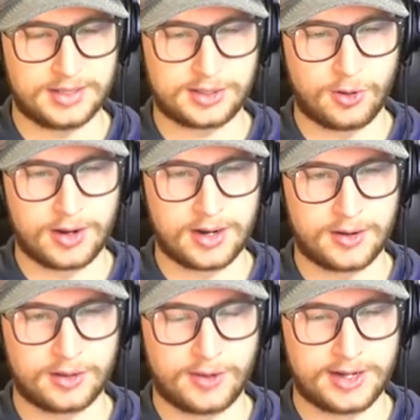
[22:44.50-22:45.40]
need to score
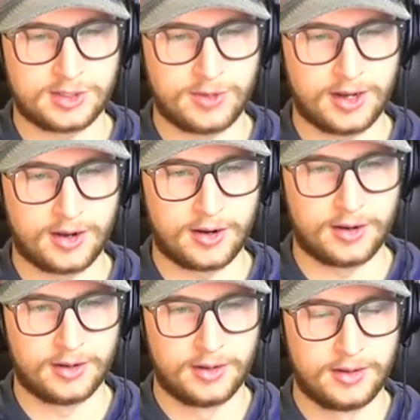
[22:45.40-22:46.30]
here, otherwise we
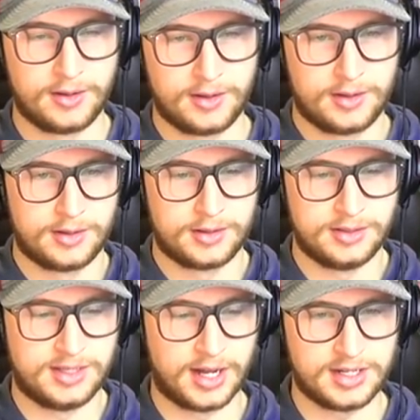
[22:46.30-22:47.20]
are
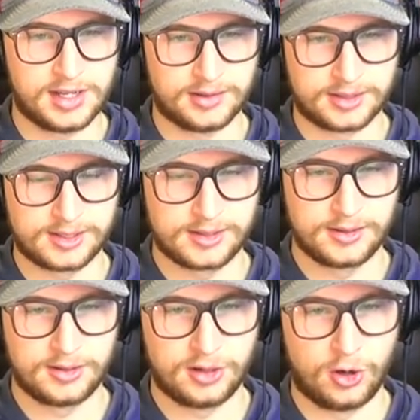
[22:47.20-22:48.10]
Dunions.
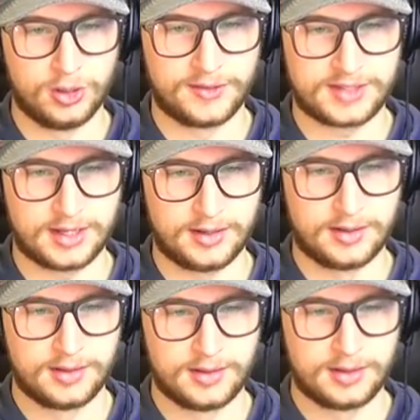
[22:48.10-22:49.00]
Olofsson.
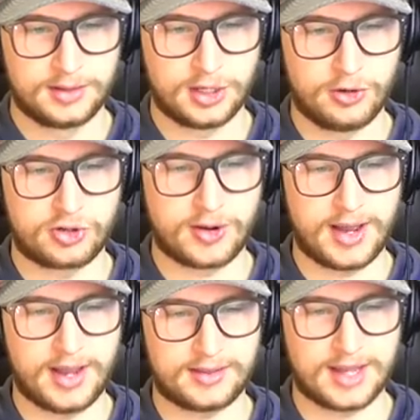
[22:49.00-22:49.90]
Toe
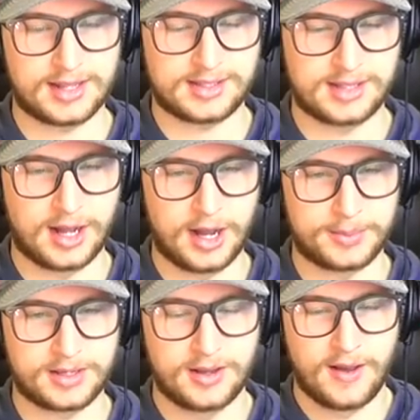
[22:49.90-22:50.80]
drag. That's
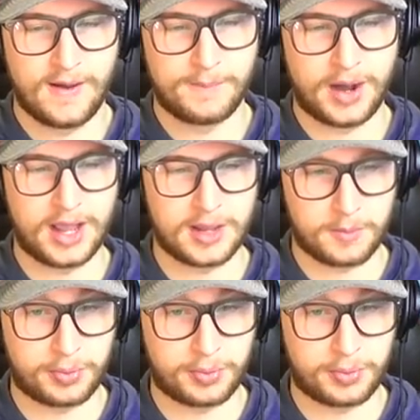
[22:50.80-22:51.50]
stopped by